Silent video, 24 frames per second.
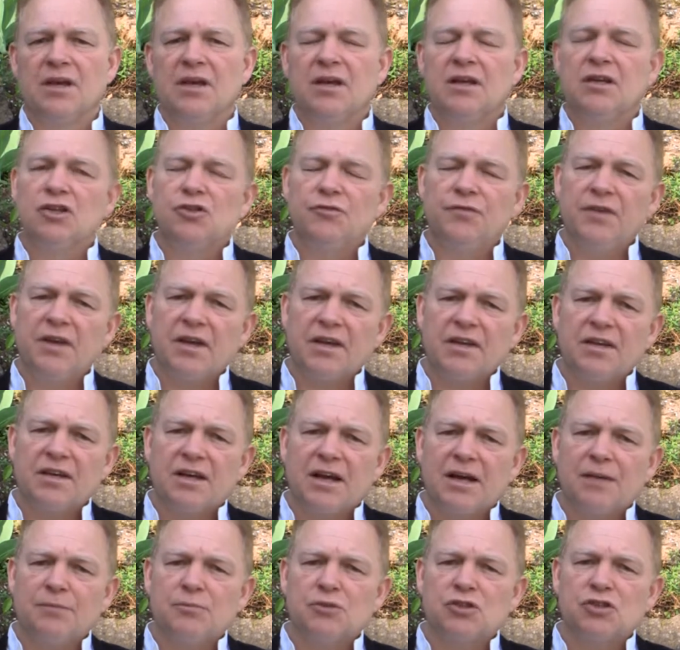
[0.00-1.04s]
The
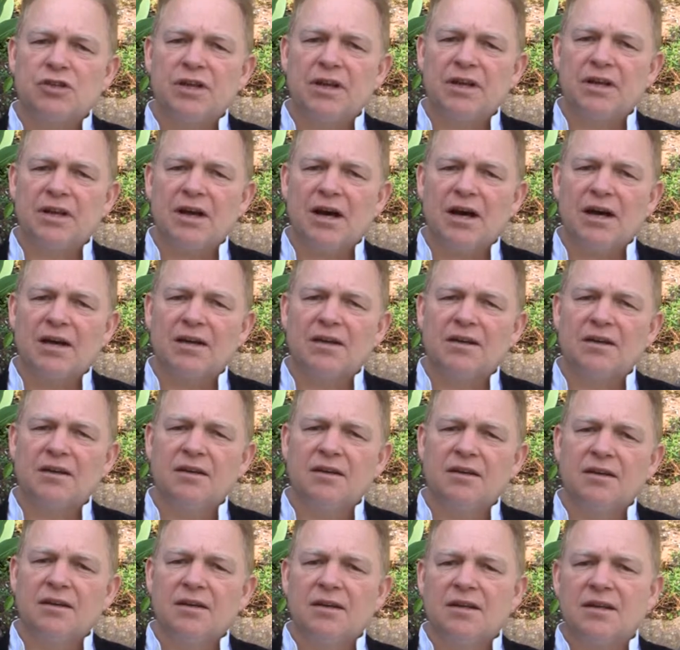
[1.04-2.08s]
difficulty is
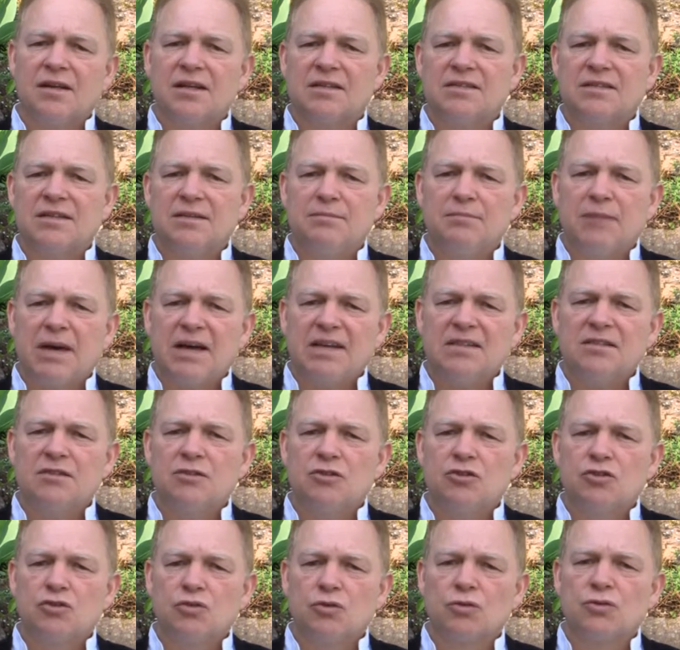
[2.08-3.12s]
that most gutter
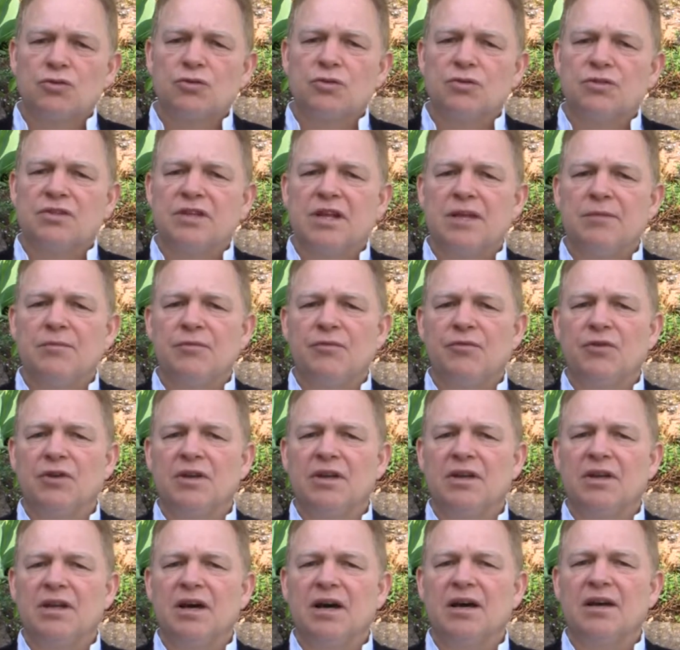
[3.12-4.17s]
leaf guard
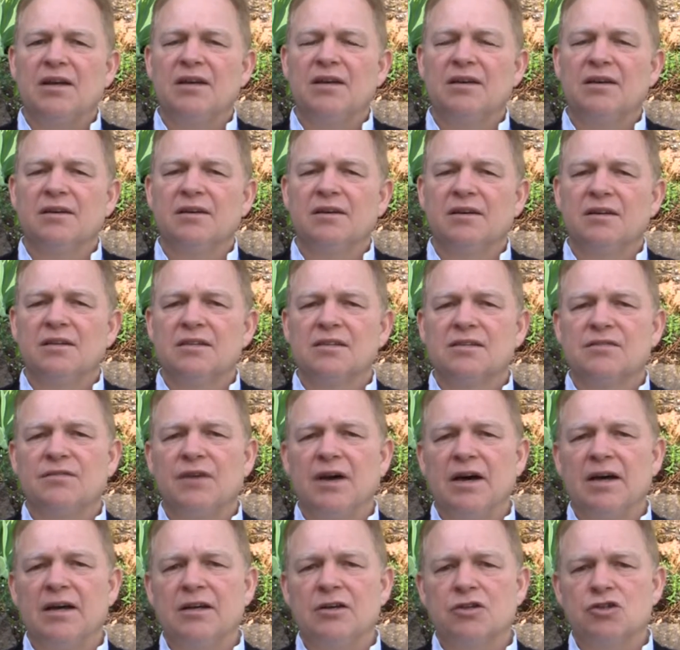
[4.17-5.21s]
systems you can
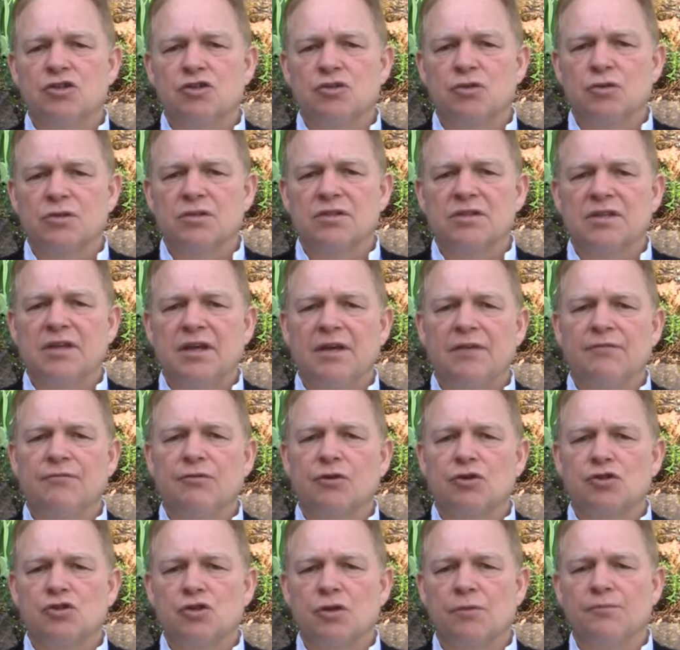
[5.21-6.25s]
find are only a
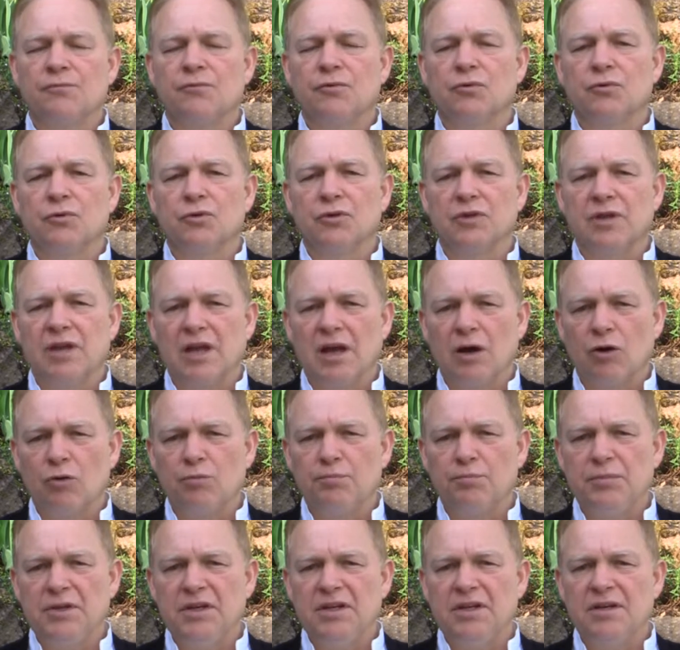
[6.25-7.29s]
protection against
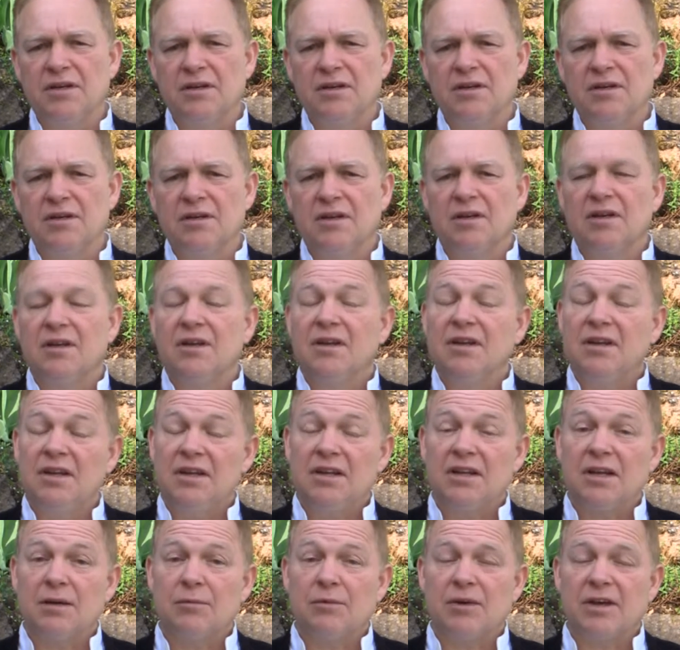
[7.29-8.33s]
clogging by leaves,
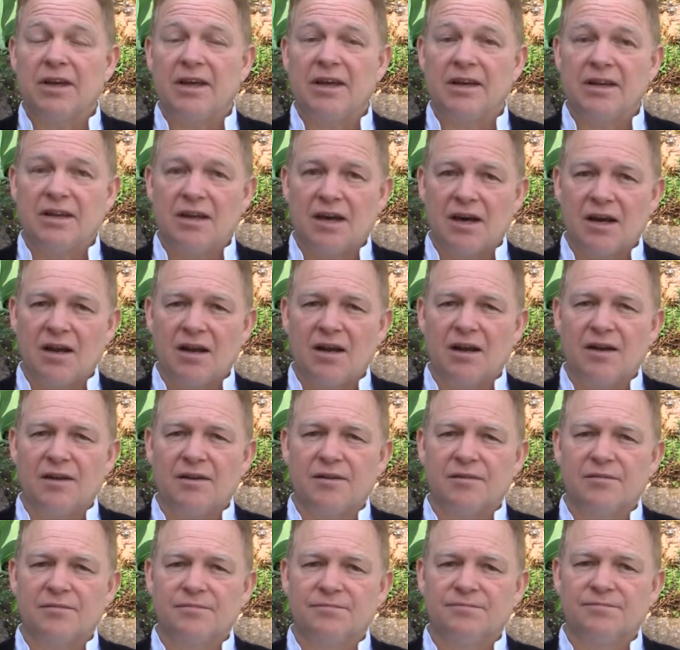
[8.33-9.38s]
but not by
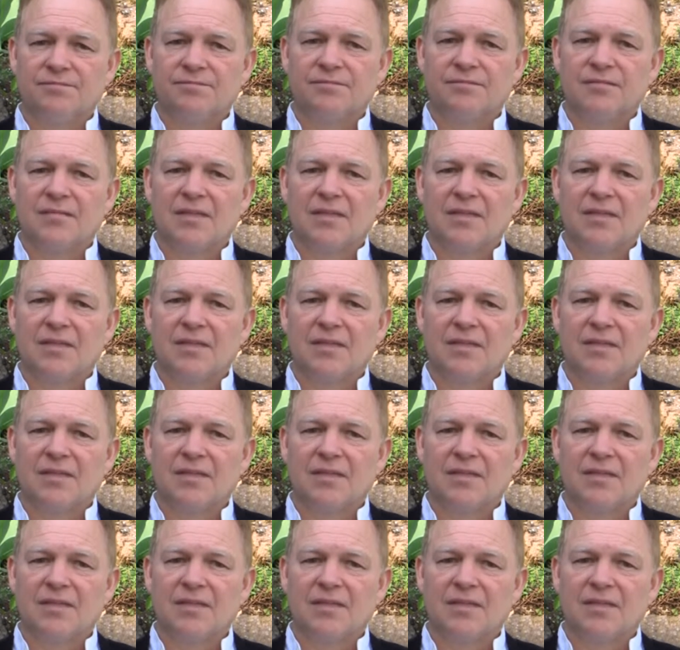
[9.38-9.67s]
needles.